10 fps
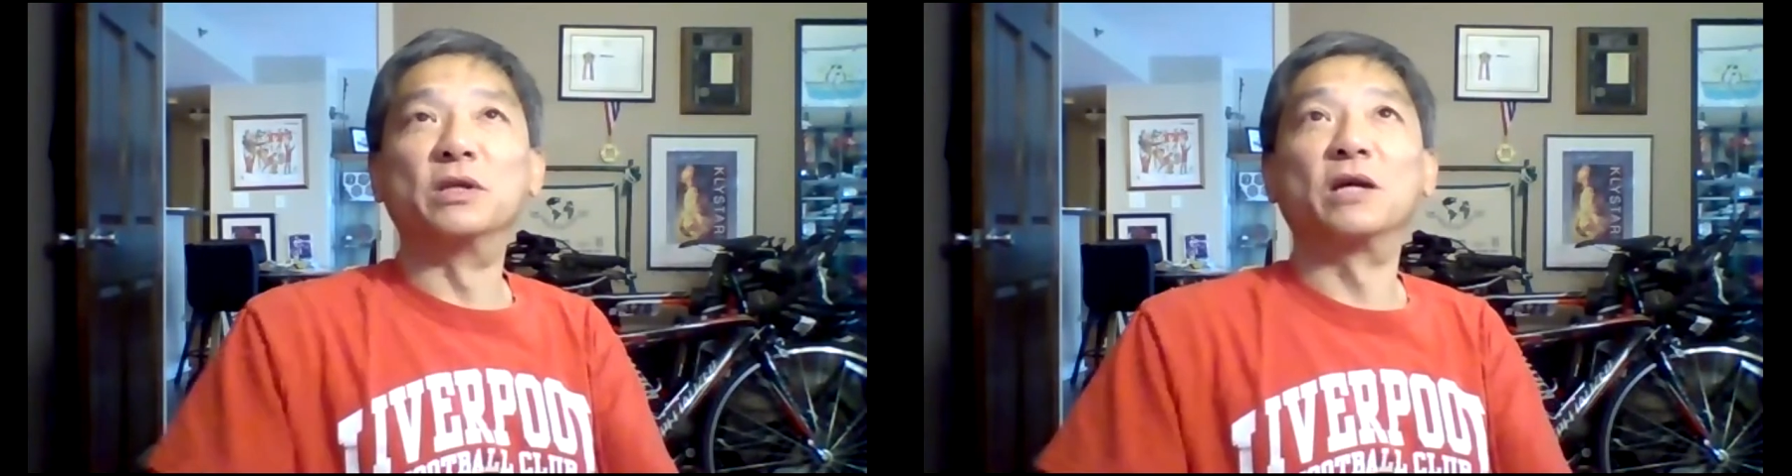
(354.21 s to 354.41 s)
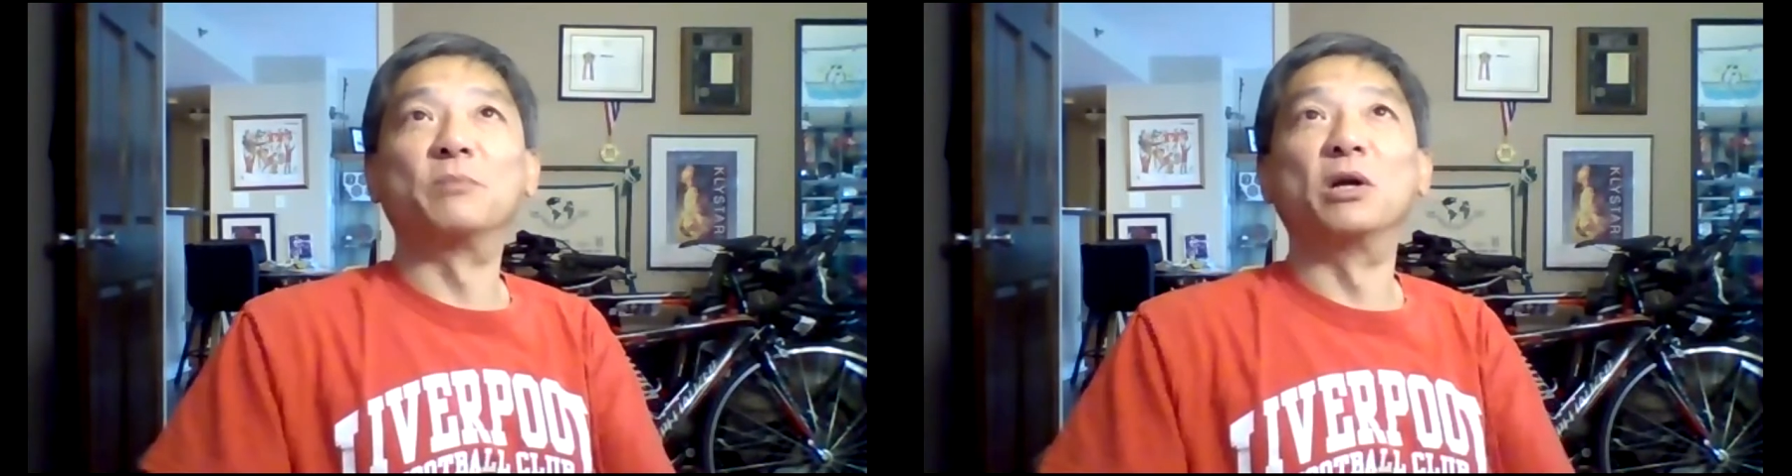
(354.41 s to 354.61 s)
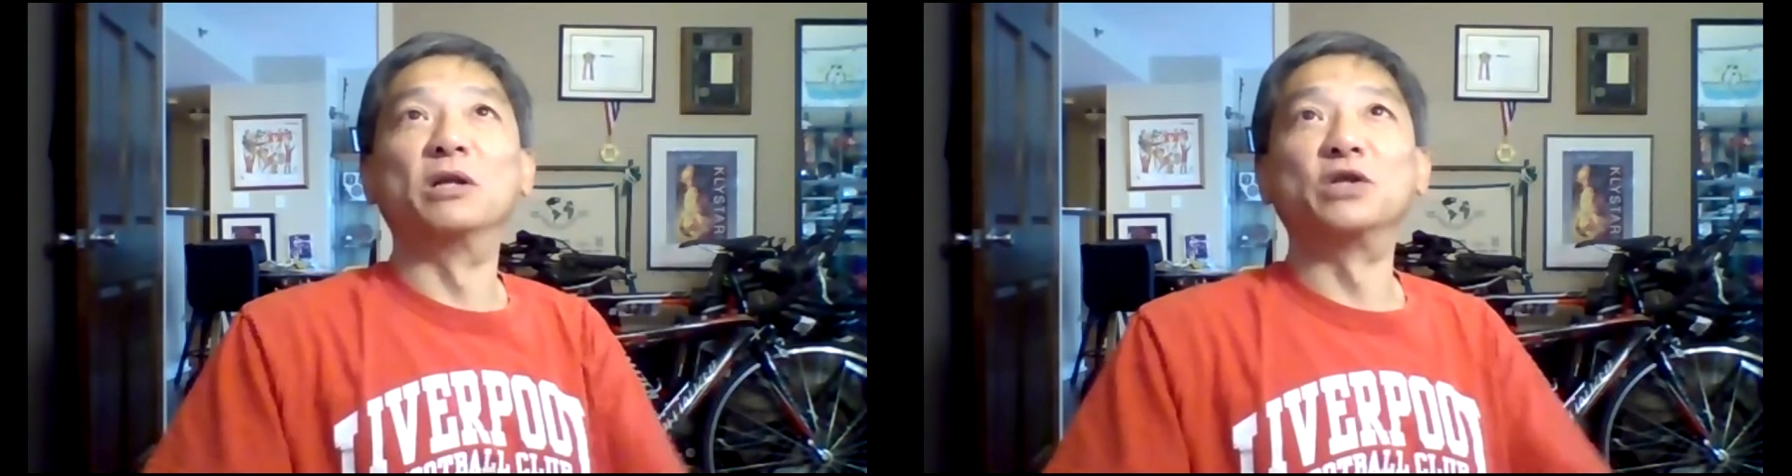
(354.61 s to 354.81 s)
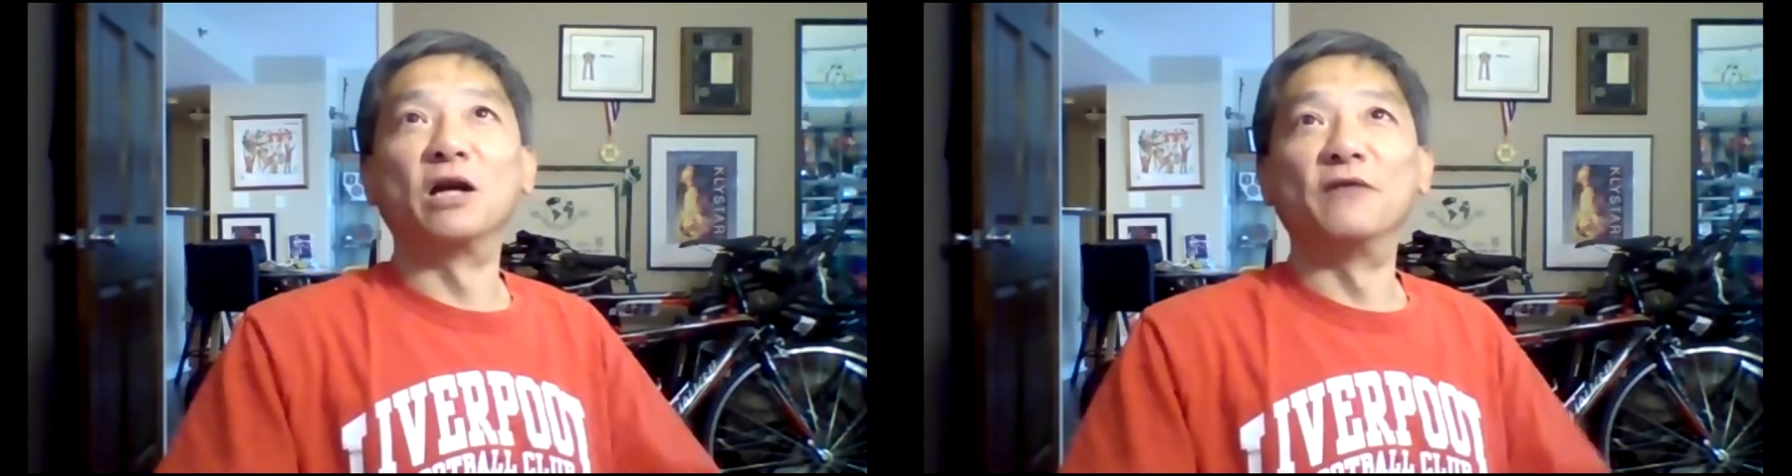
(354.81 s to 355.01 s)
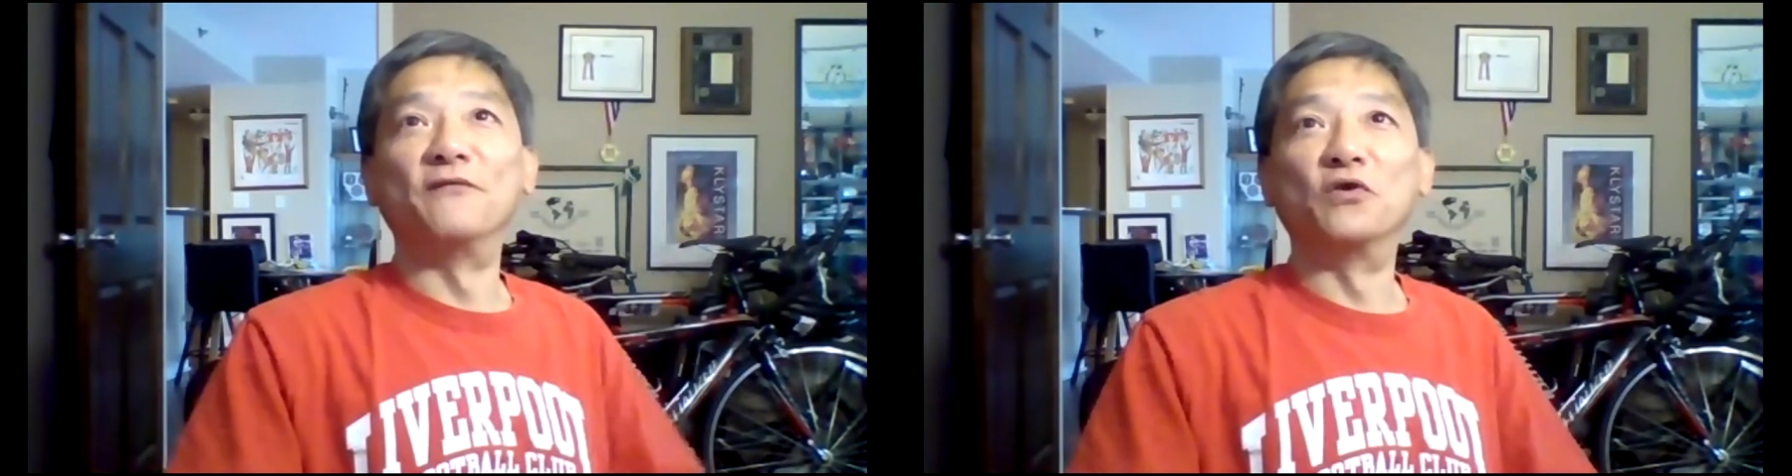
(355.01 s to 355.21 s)
I
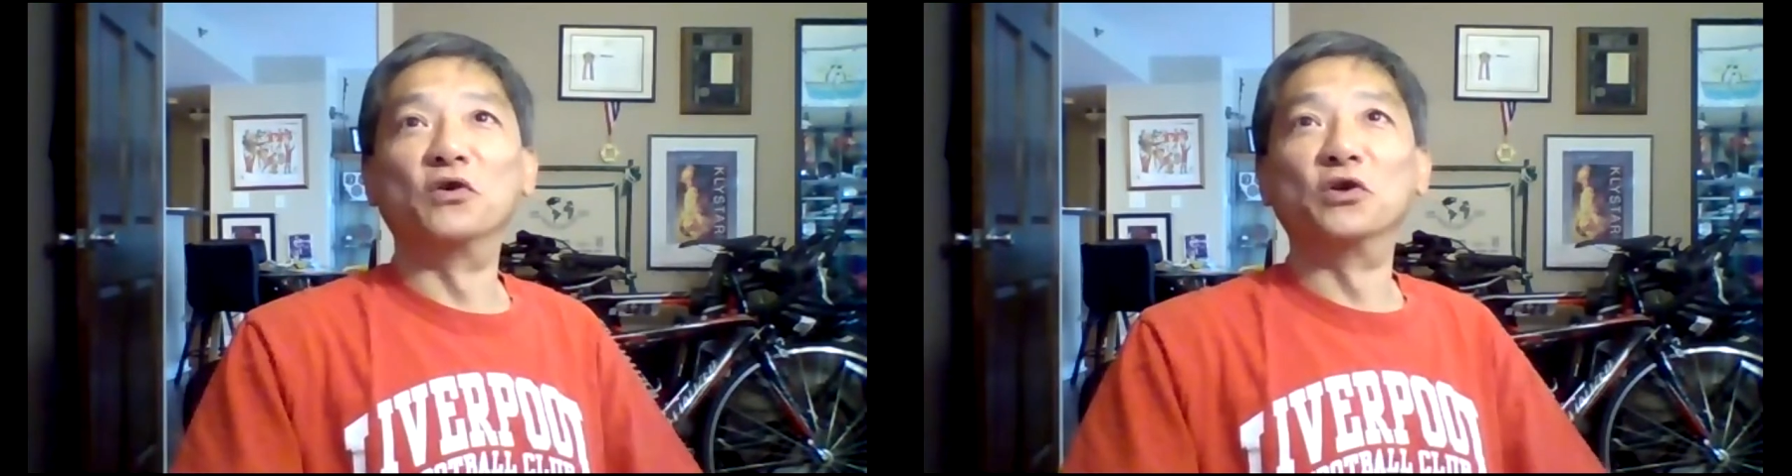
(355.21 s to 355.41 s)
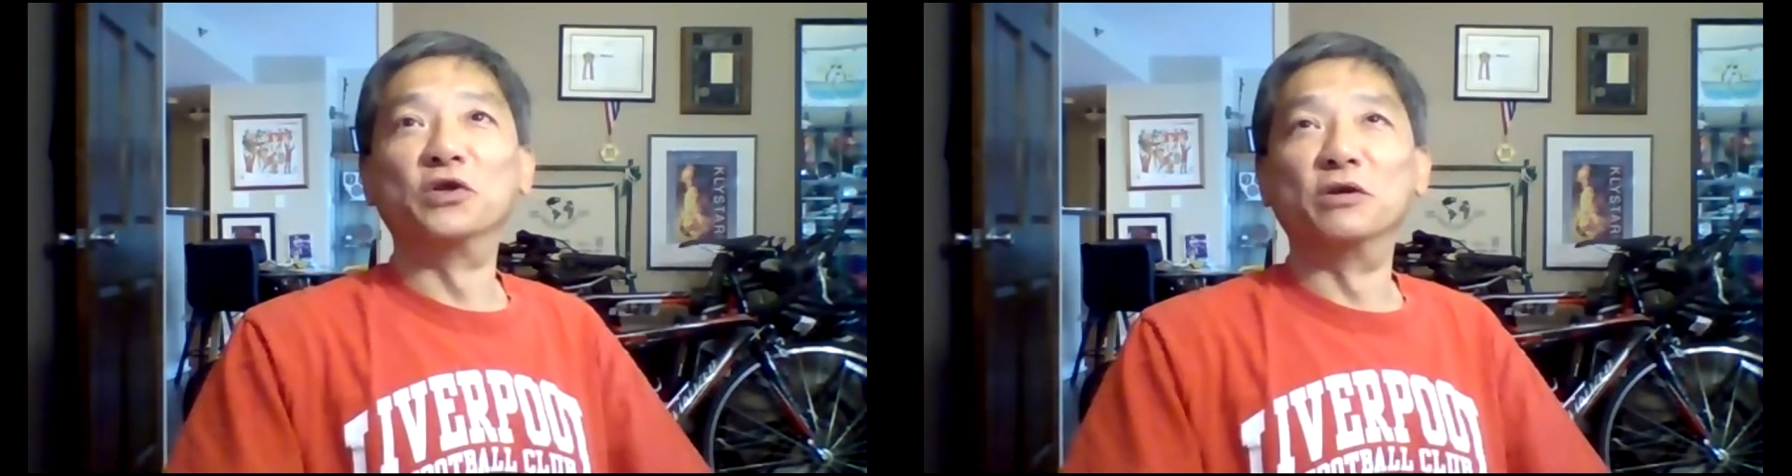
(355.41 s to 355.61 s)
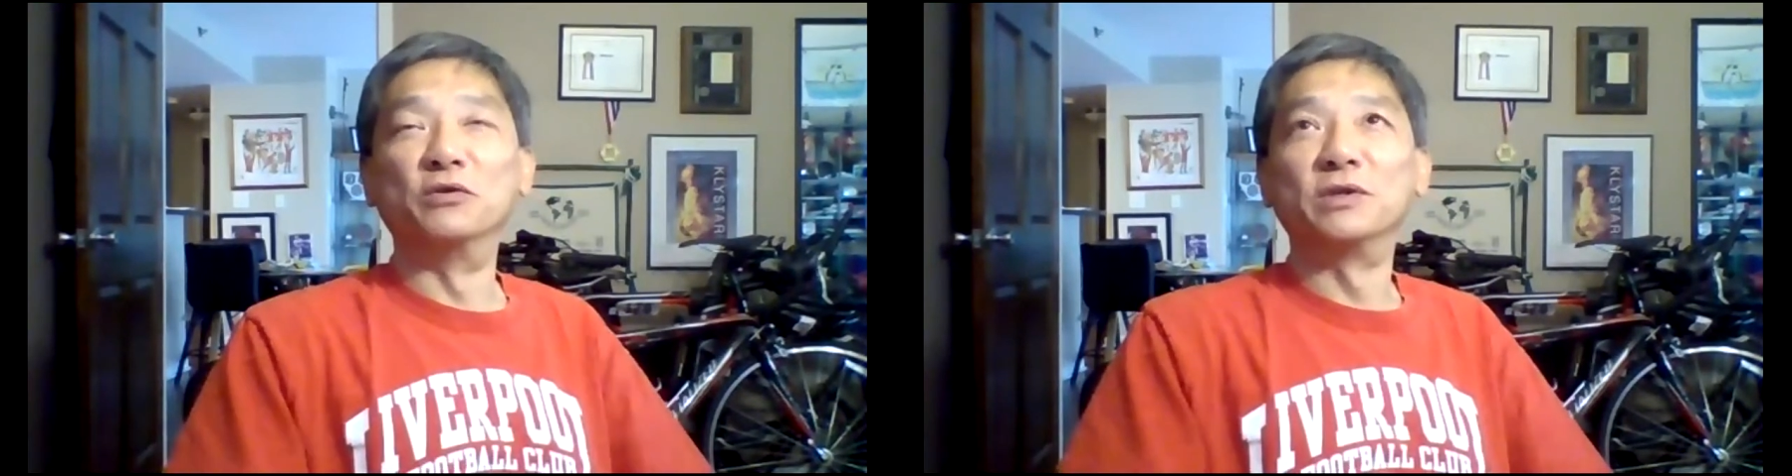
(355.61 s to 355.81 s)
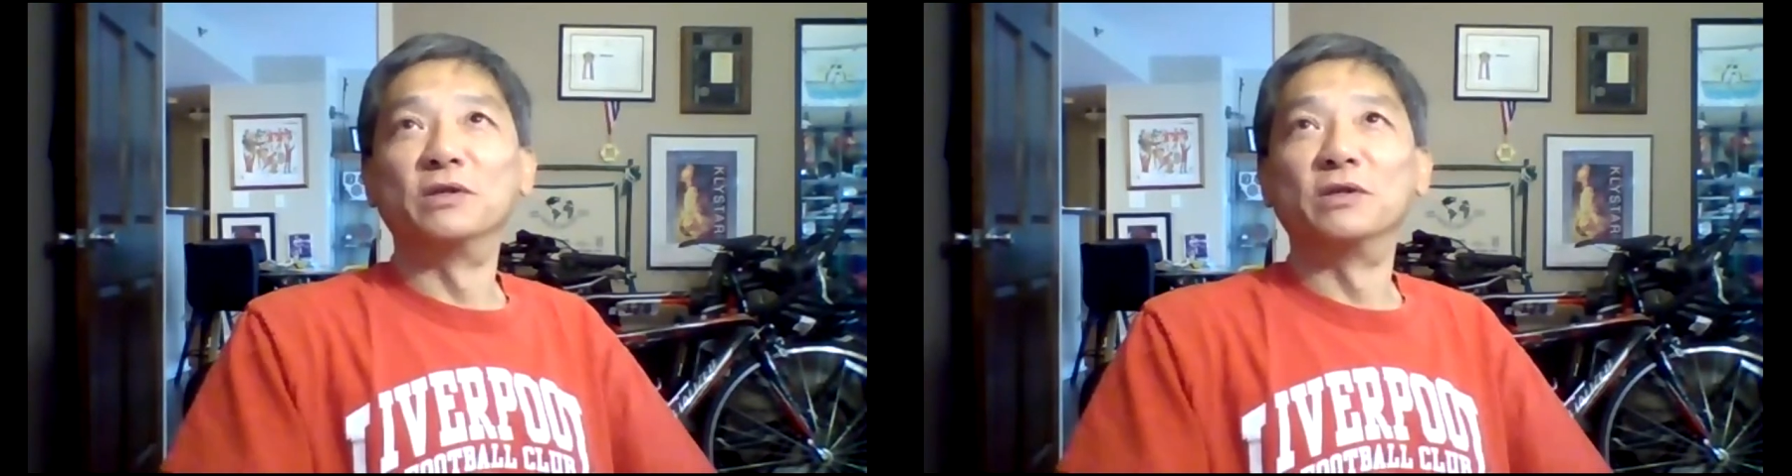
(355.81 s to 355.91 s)
apologize for all the